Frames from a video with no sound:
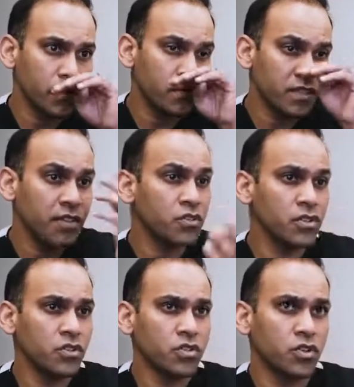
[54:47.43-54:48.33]
Several
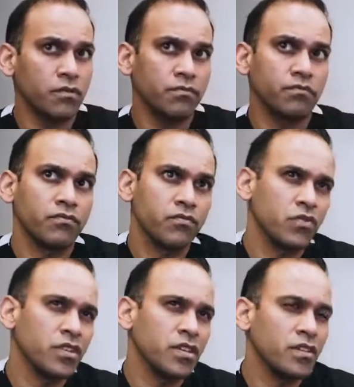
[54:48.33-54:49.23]
years ago,
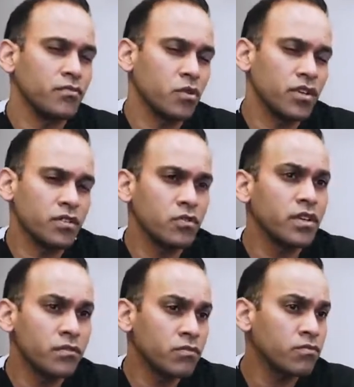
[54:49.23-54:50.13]
three
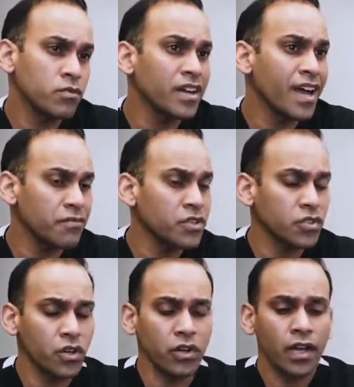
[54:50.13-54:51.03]
and a half years
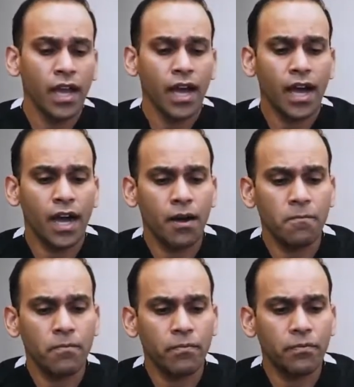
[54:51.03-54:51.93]
ago,
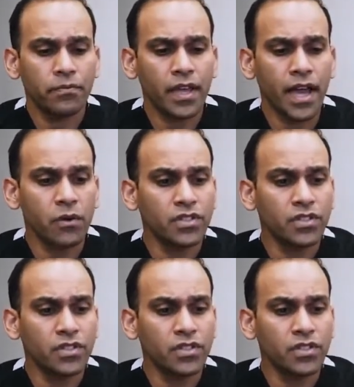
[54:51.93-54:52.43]
I